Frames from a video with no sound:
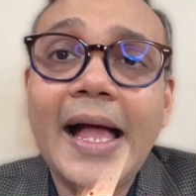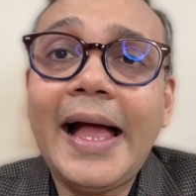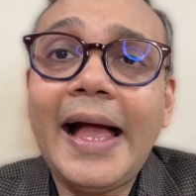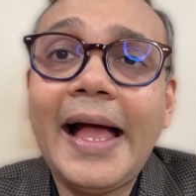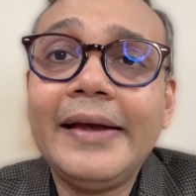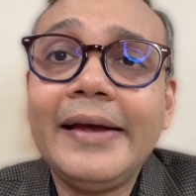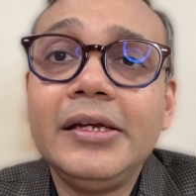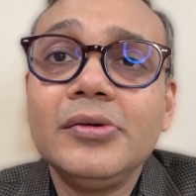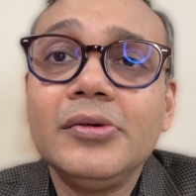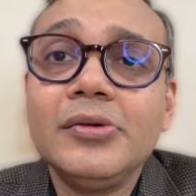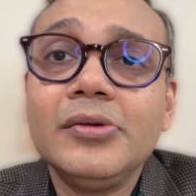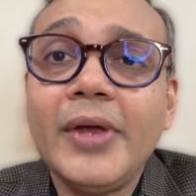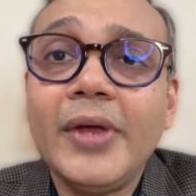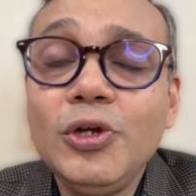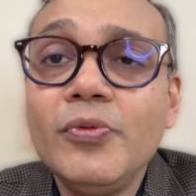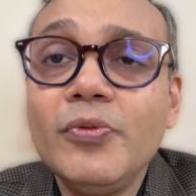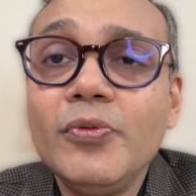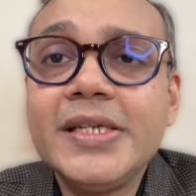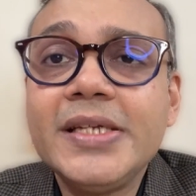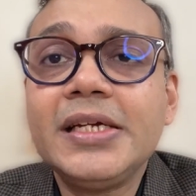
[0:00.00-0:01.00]
And when you
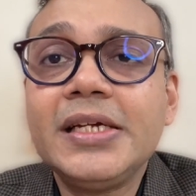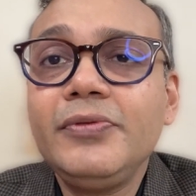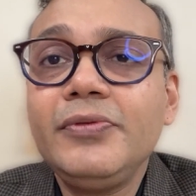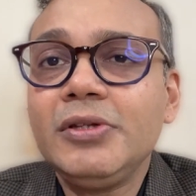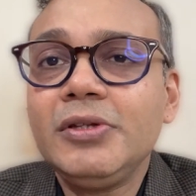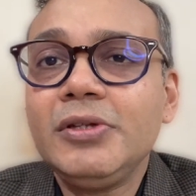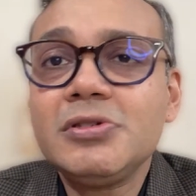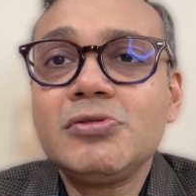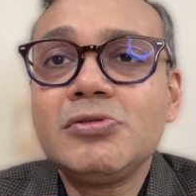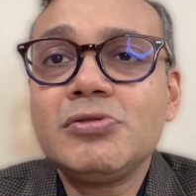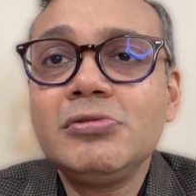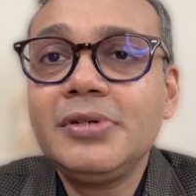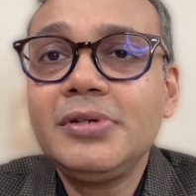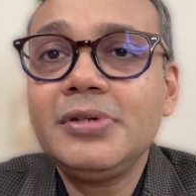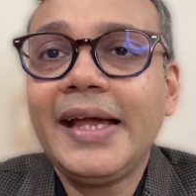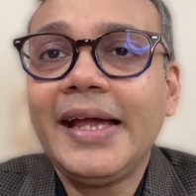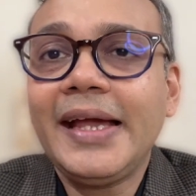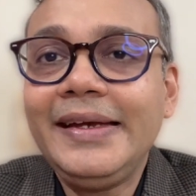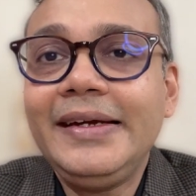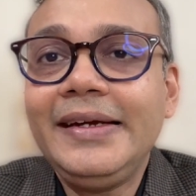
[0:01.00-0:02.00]
visit with those two
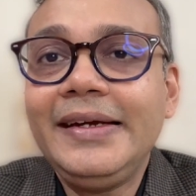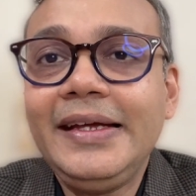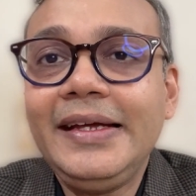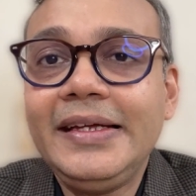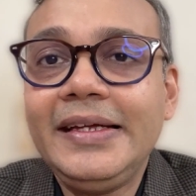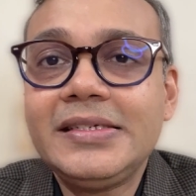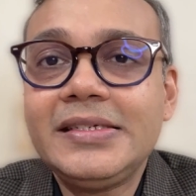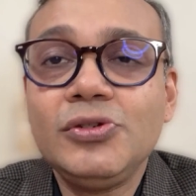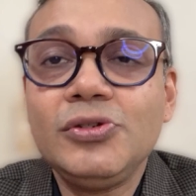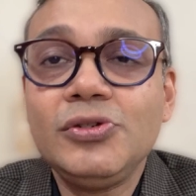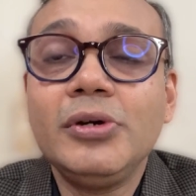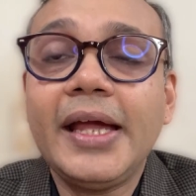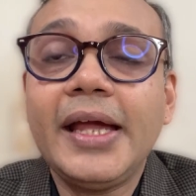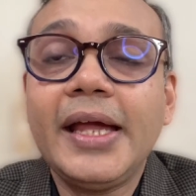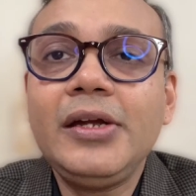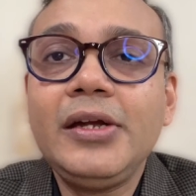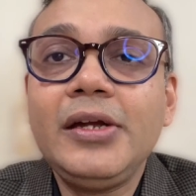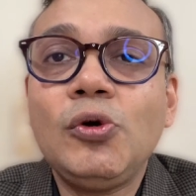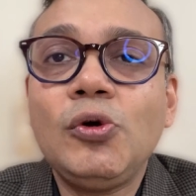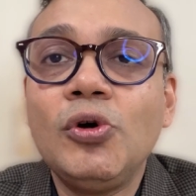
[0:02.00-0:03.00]
tiny teeth, you
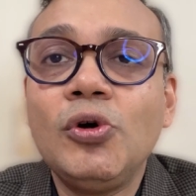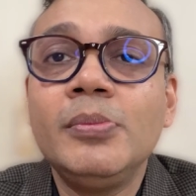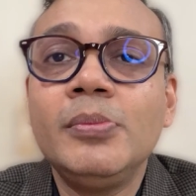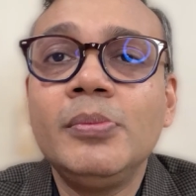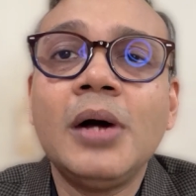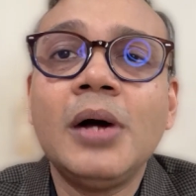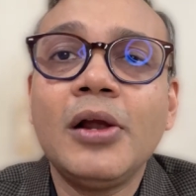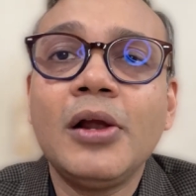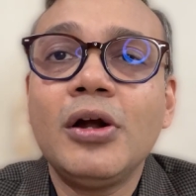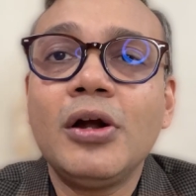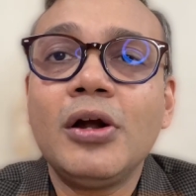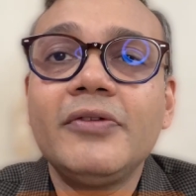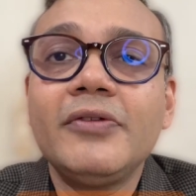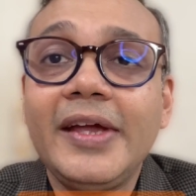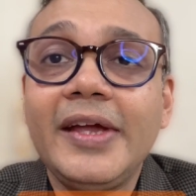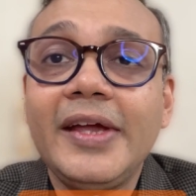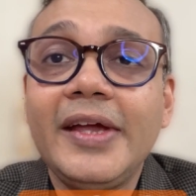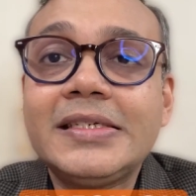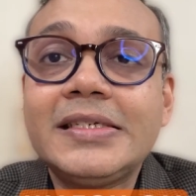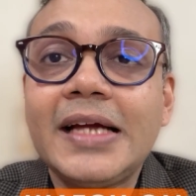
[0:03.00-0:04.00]
get home a lot of
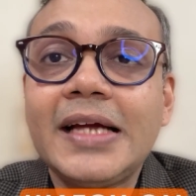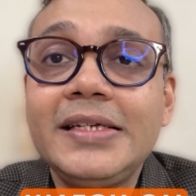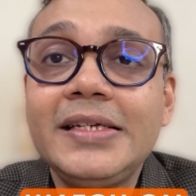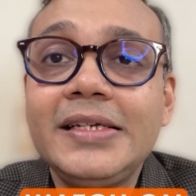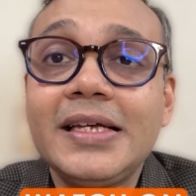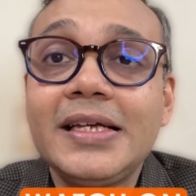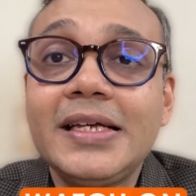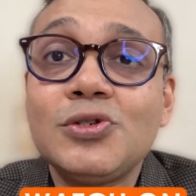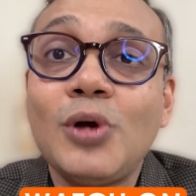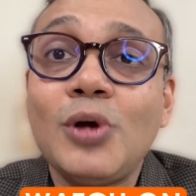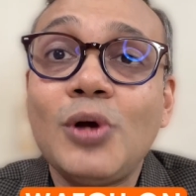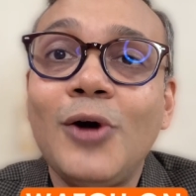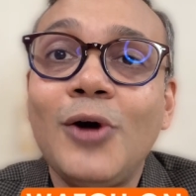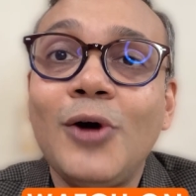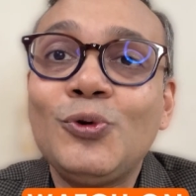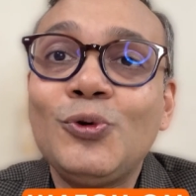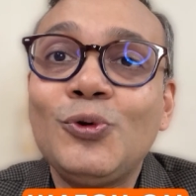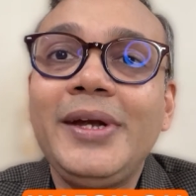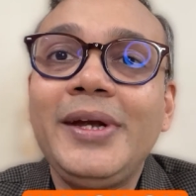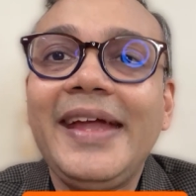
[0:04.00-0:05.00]
insights as to how
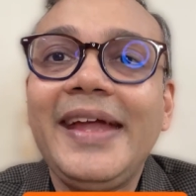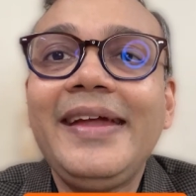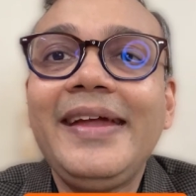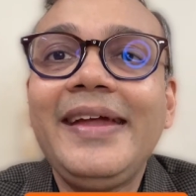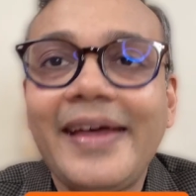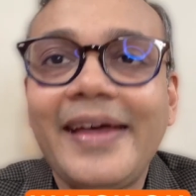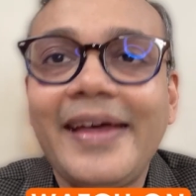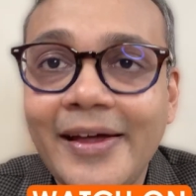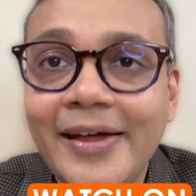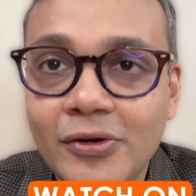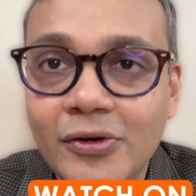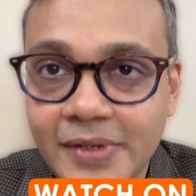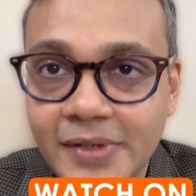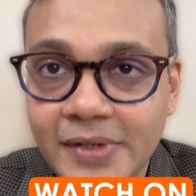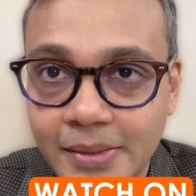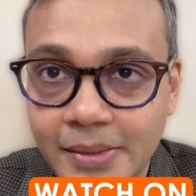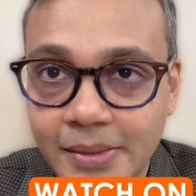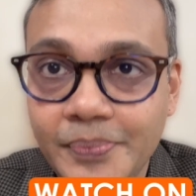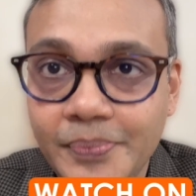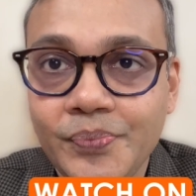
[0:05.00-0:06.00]
to take care of
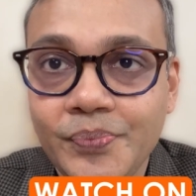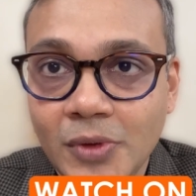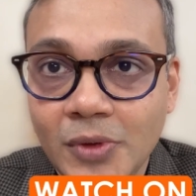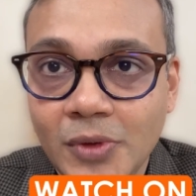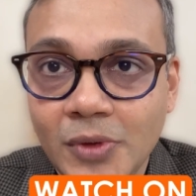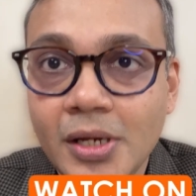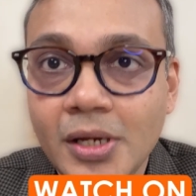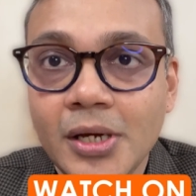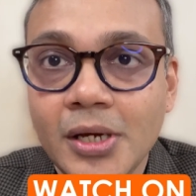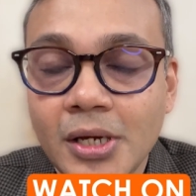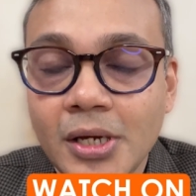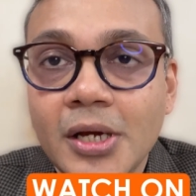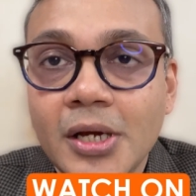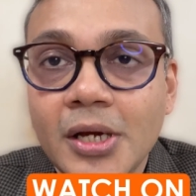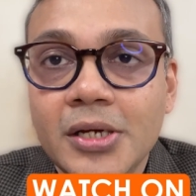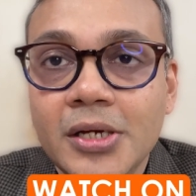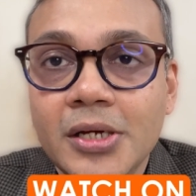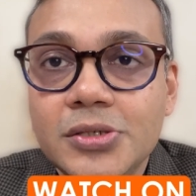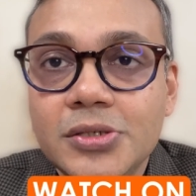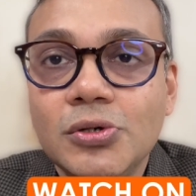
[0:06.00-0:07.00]
them.
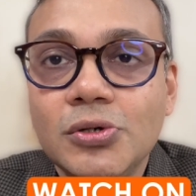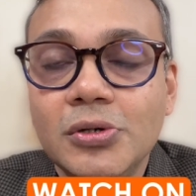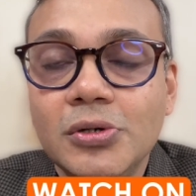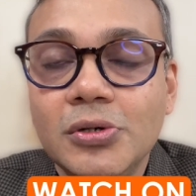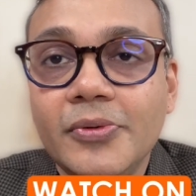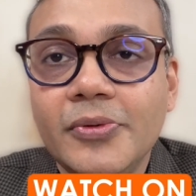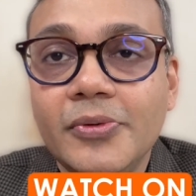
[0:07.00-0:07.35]
So